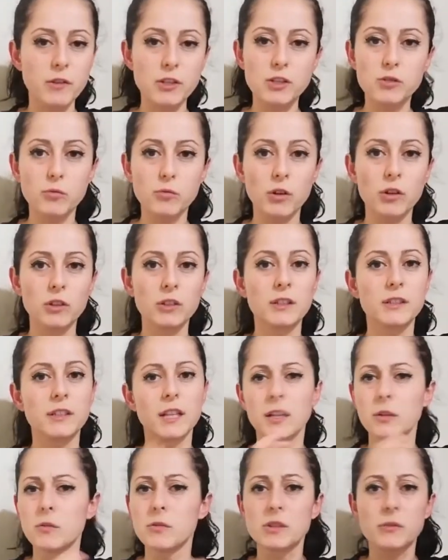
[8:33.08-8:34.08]
swollen
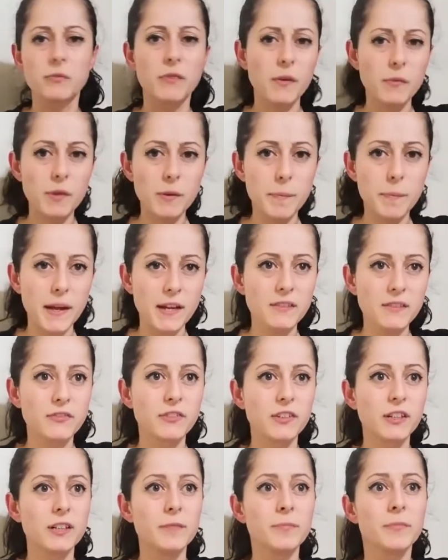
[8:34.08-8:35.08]
and it was very
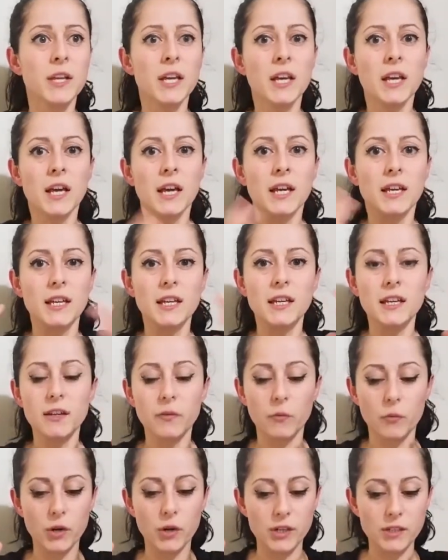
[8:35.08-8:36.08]
painful. He
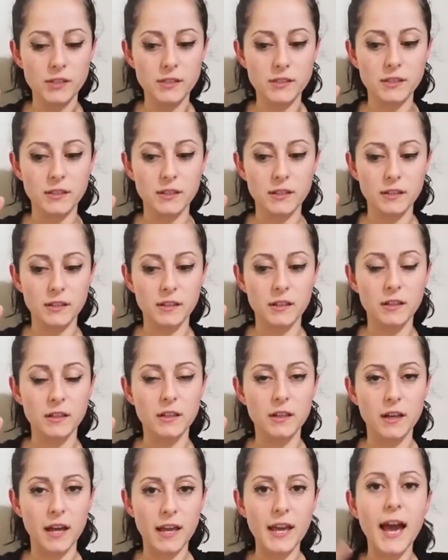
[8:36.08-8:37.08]

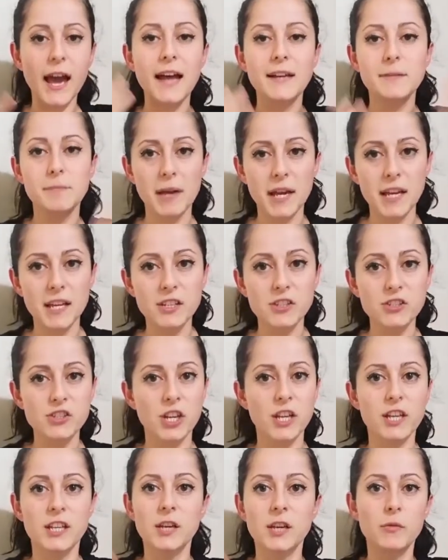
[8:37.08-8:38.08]
had mange,
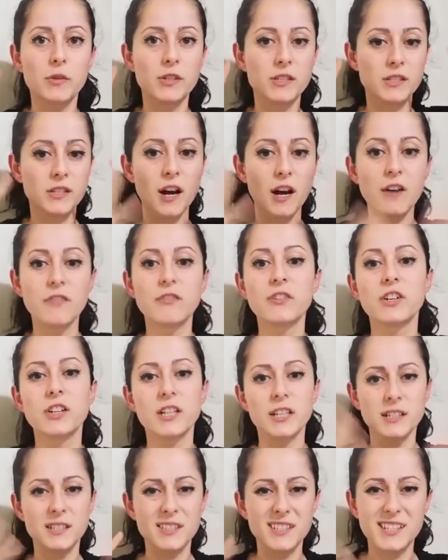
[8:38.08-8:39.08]
and he was covered
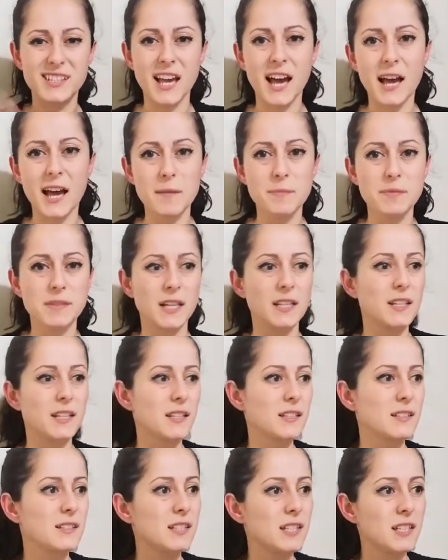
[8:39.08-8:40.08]
in scabs and
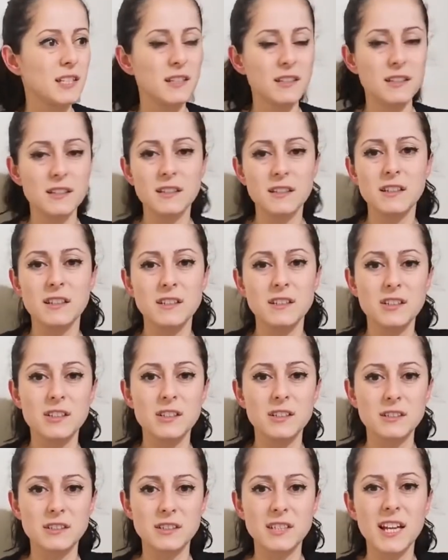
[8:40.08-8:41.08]
in
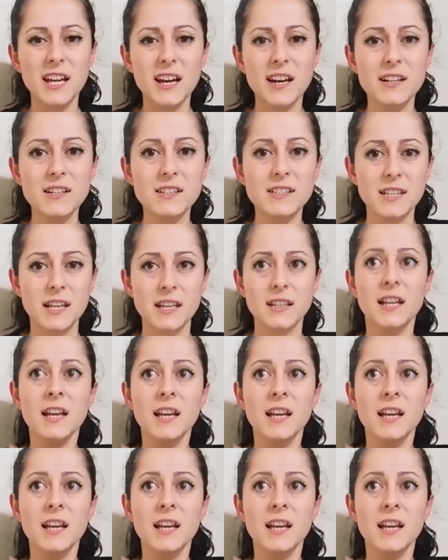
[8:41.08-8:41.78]
tears, and